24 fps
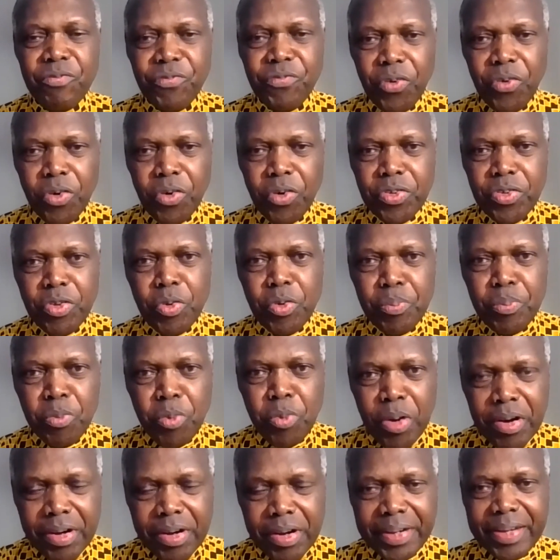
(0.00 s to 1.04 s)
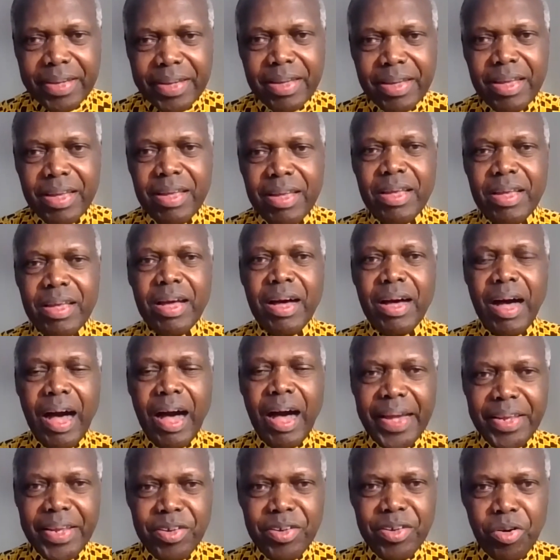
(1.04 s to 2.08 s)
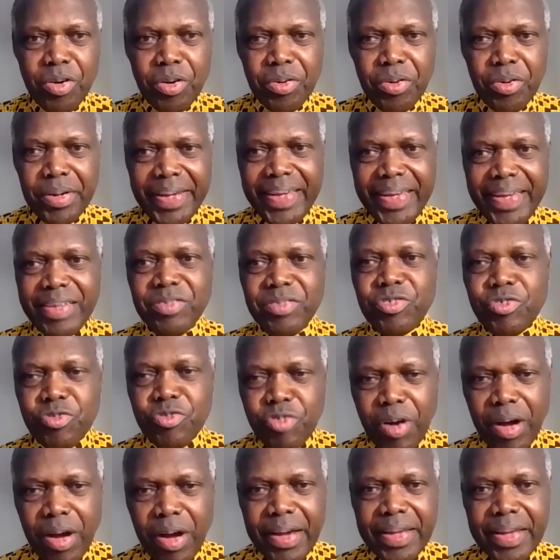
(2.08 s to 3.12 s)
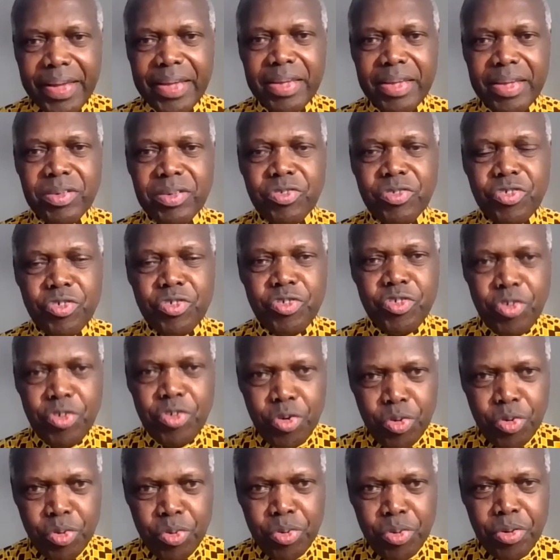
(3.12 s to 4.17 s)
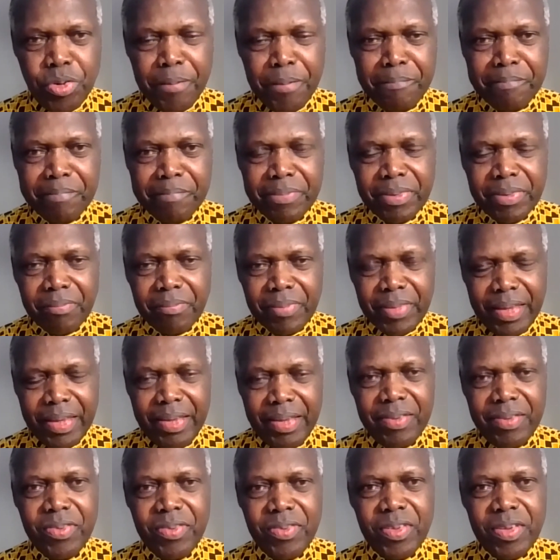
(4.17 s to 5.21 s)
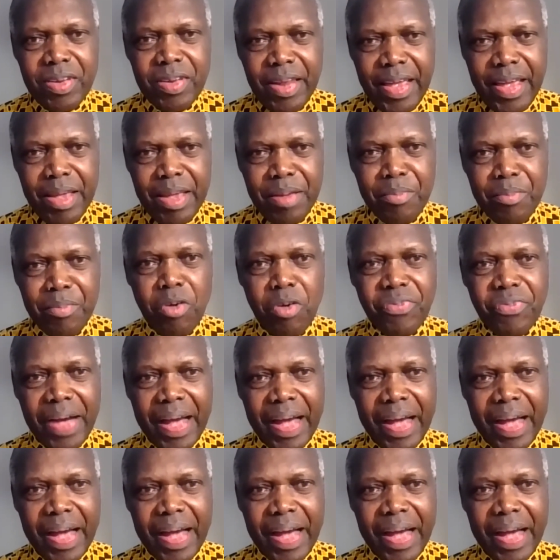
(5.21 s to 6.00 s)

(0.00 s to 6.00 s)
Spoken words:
for the work Aido is trying to do in the name of